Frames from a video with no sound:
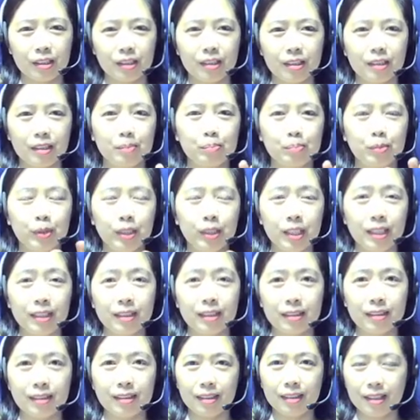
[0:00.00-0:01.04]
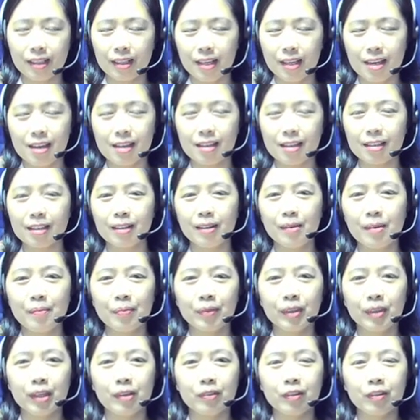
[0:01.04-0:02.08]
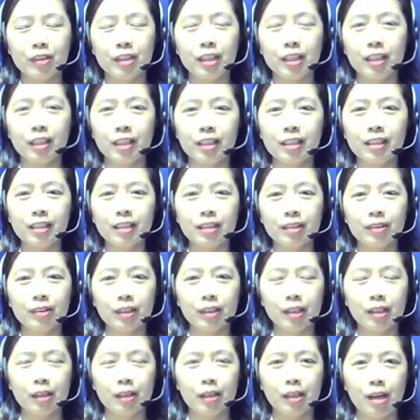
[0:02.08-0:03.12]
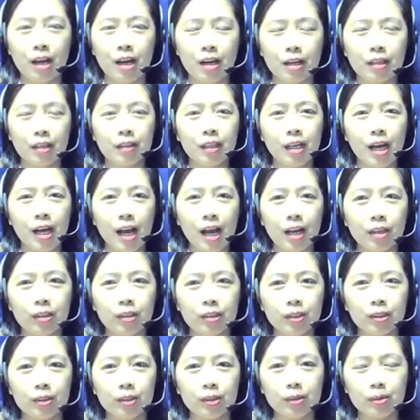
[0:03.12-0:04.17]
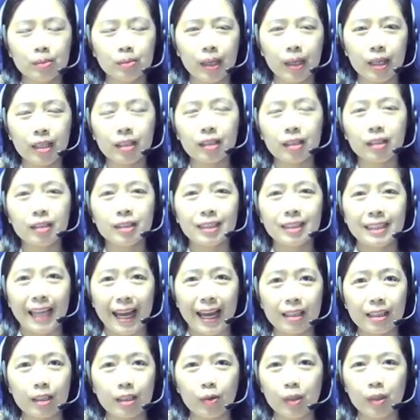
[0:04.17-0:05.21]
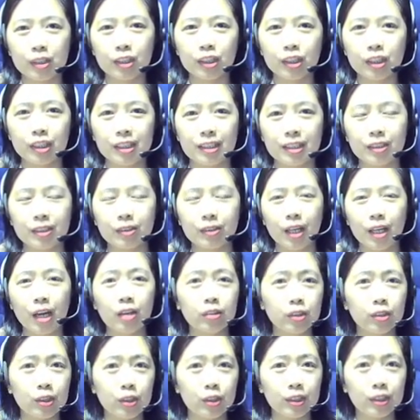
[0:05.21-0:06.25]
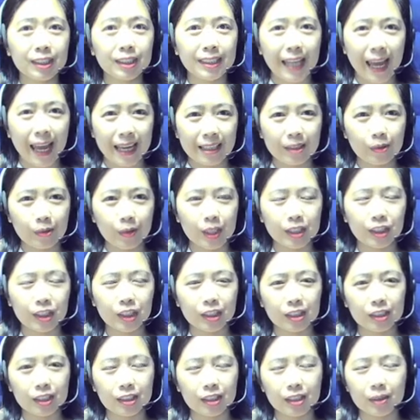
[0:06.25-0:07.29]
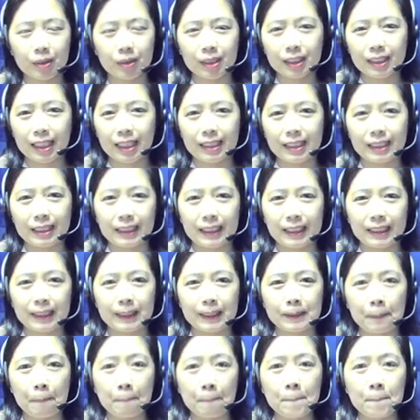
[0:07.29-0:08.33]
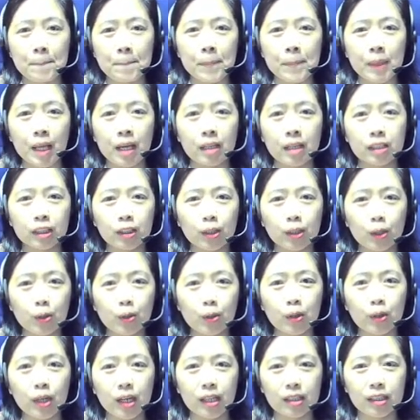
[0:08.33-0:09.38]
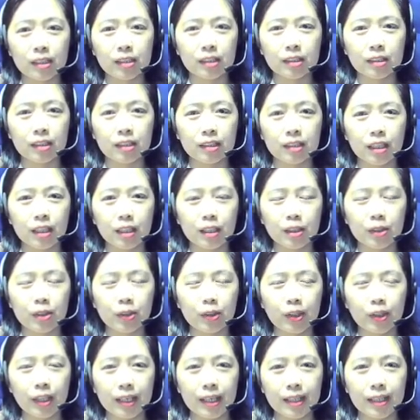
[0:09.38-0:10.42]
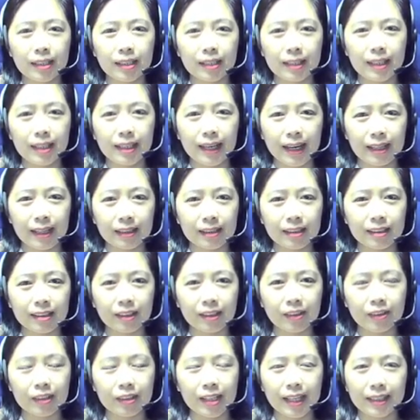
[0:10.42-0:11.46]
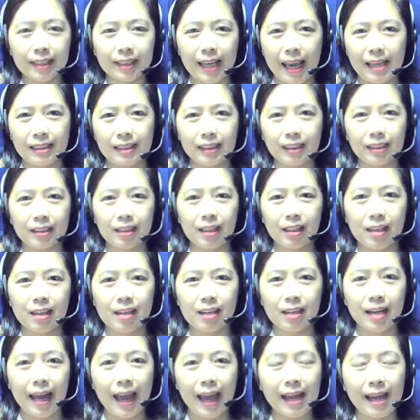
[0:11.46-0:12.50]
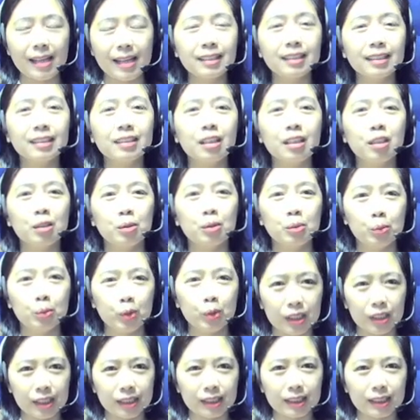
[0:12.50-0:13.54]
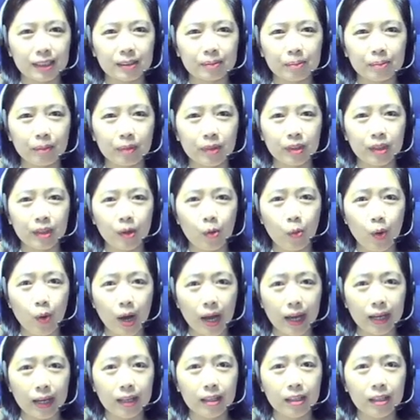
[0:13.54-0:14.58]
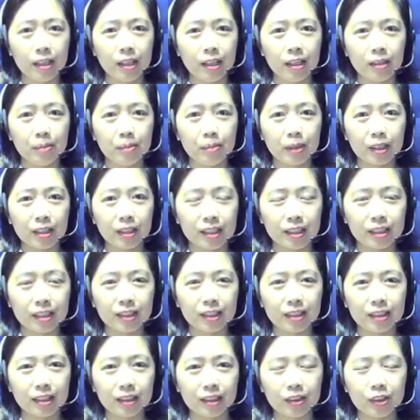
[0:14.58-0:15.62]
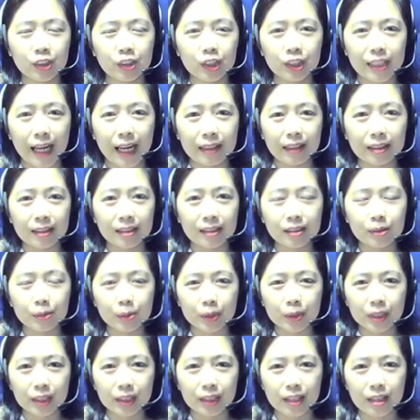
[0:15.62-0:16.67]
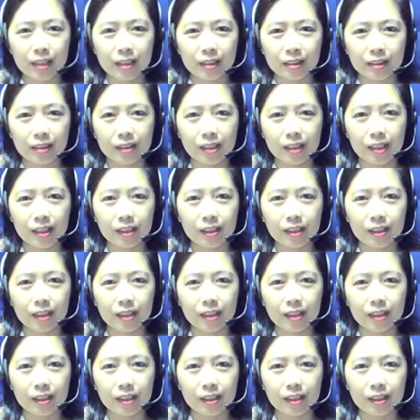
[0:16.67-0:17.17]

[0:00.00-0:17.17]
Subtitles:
putting it here. Okay, for the link. Okay, how to make tag questions. Okay, how to use tag questions in our sentences. So as you can get the correct answer here as wouldn't. Okay, why? Because the contracted word here, yeah,